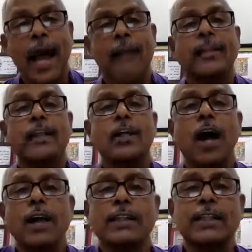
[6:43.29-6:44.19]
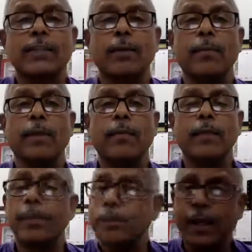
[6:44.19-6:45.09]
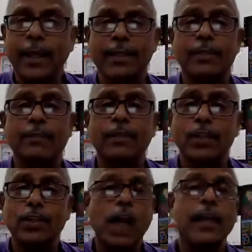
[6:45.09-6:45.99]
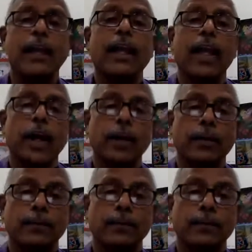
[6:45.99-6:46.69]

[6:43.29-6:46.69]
And the darkness will be replaced with a shining glow.